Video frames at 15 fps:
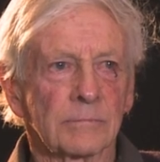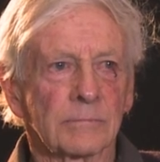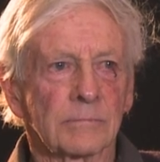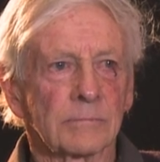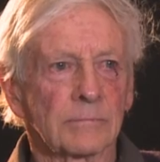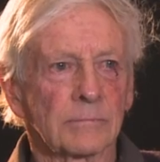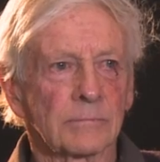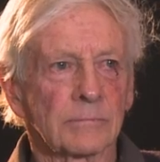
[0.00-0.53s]

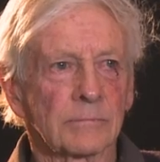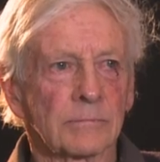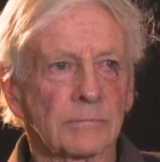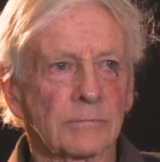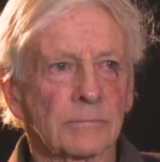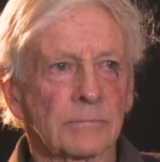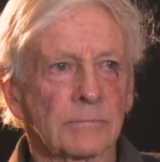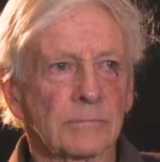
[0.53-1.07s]

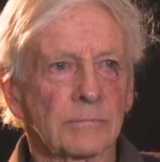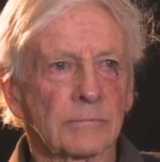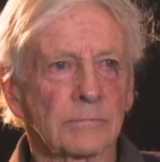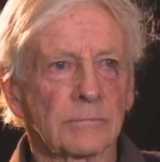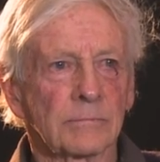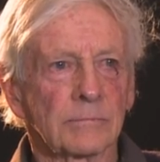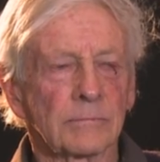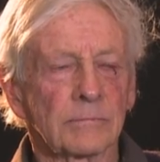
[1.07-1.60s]

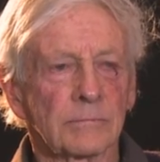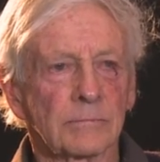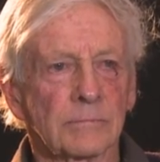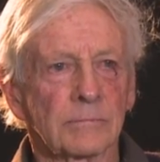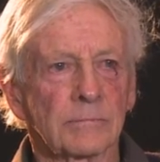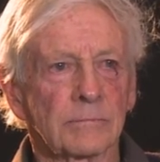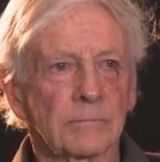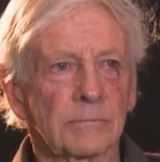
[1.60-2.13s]

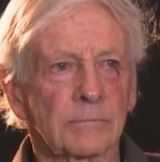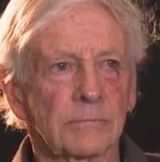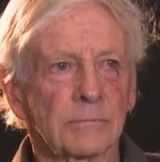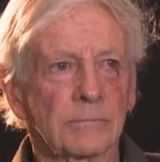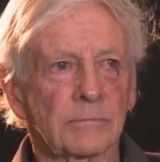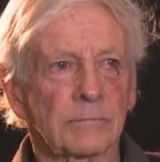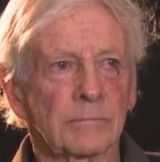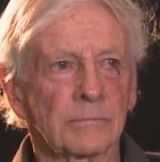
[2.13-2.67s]

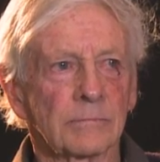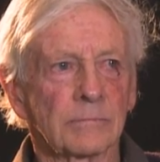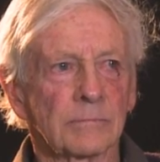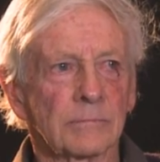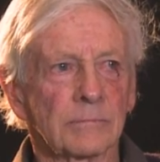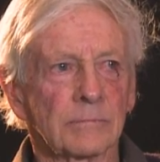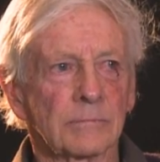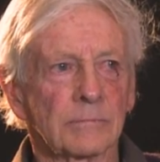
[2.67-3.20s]

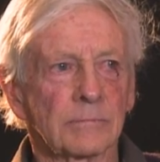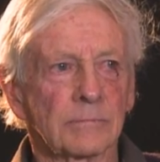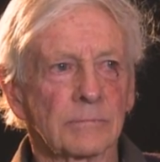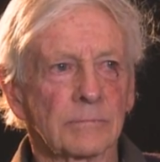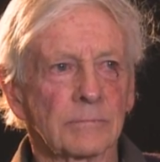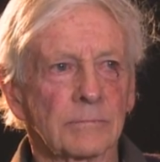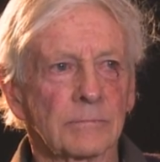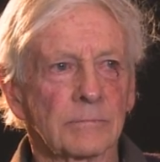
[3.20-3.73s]

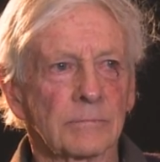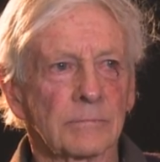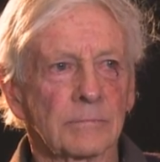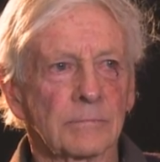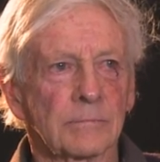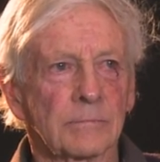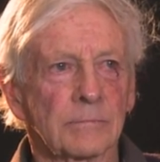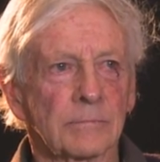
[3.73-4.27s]

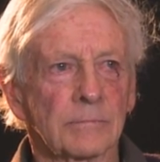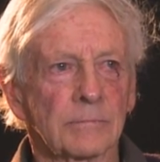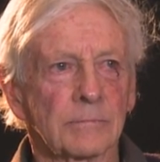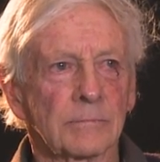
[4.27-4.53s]
(not speaking)